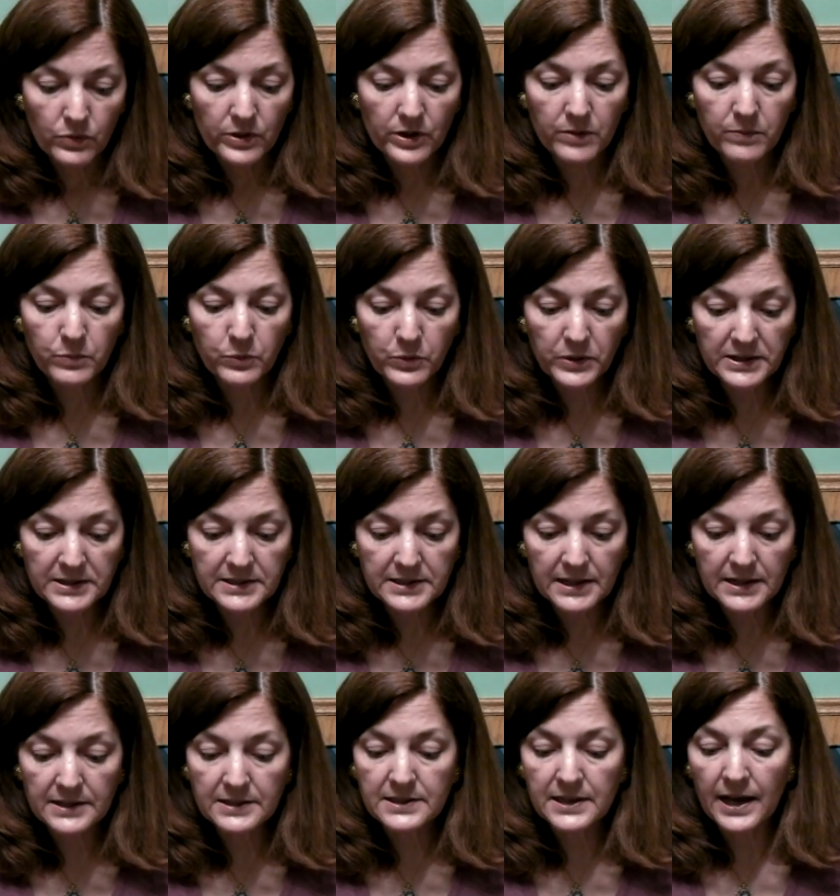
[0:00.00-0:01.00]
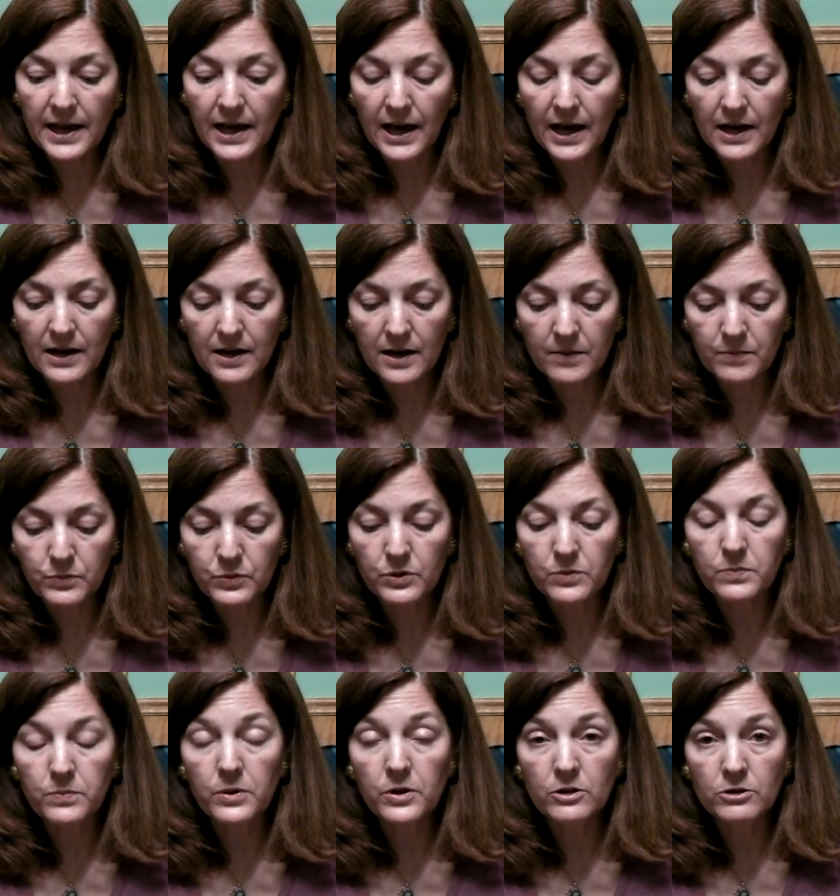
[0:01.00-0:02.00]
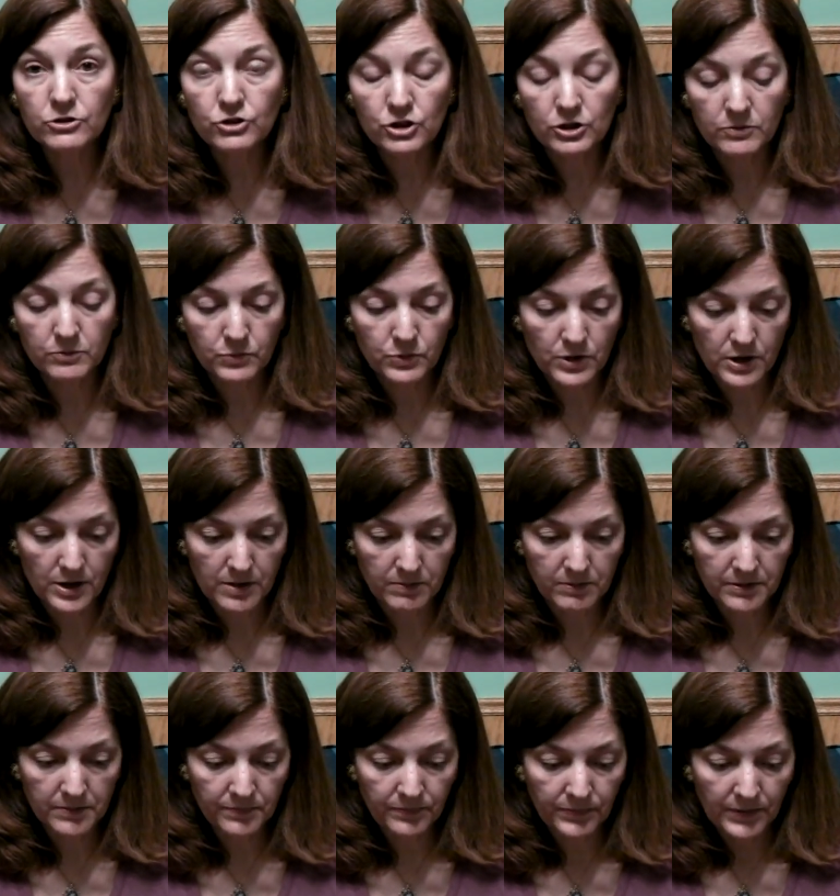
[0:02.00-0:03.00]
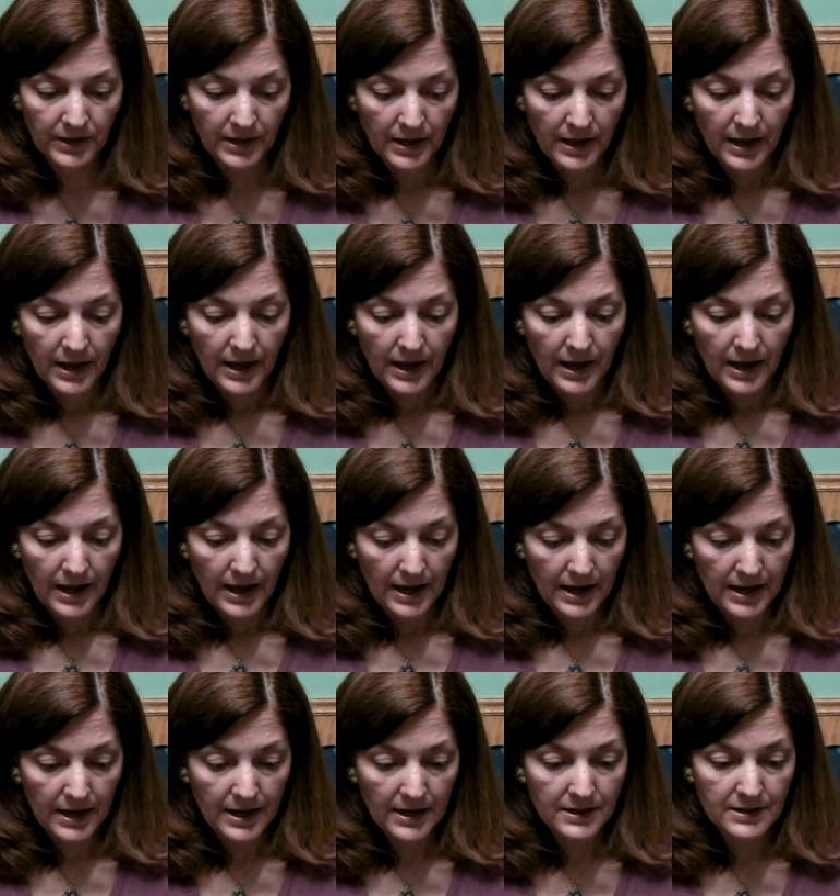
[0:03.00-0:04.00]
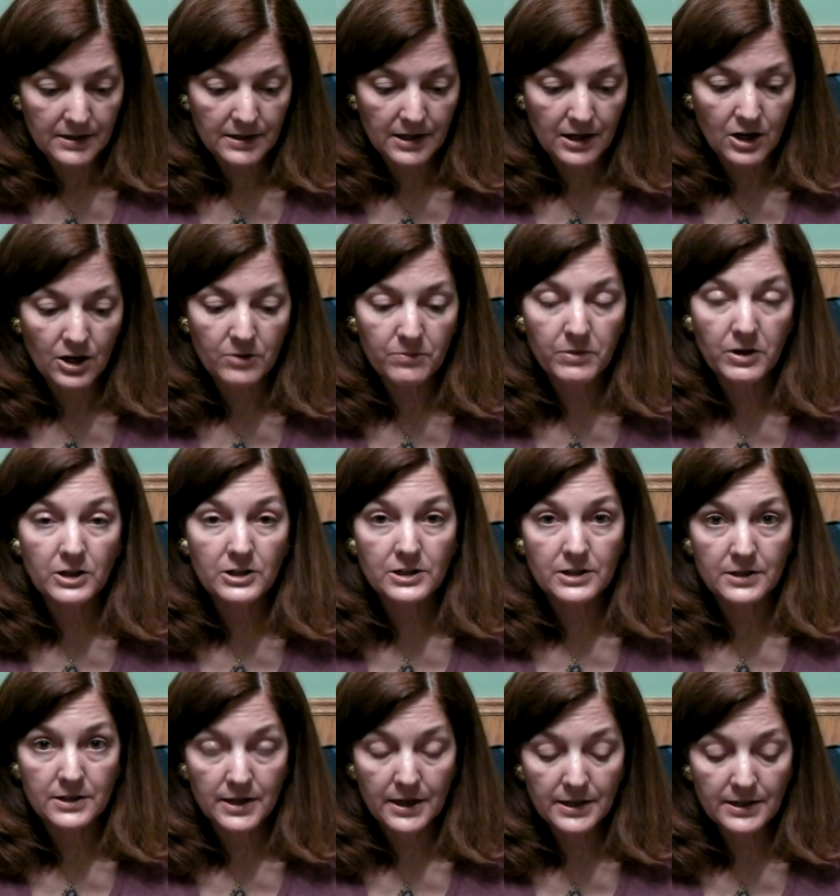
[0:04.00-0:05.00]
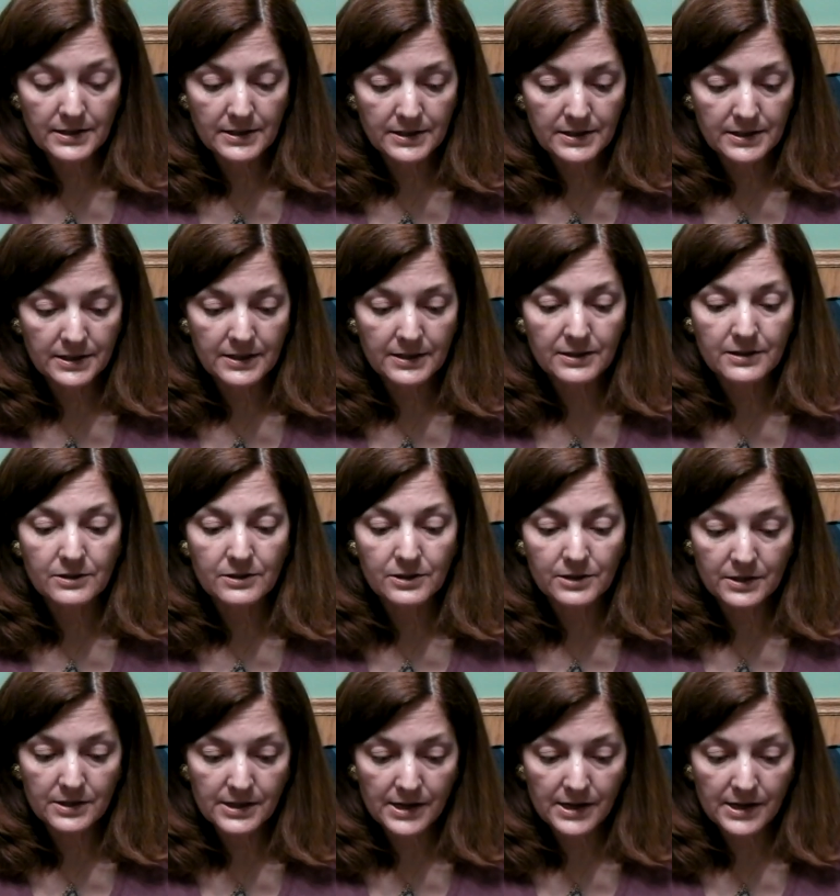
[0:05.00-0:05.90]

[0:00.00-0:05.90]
the Princess had a propulsion problem. And on March 19th,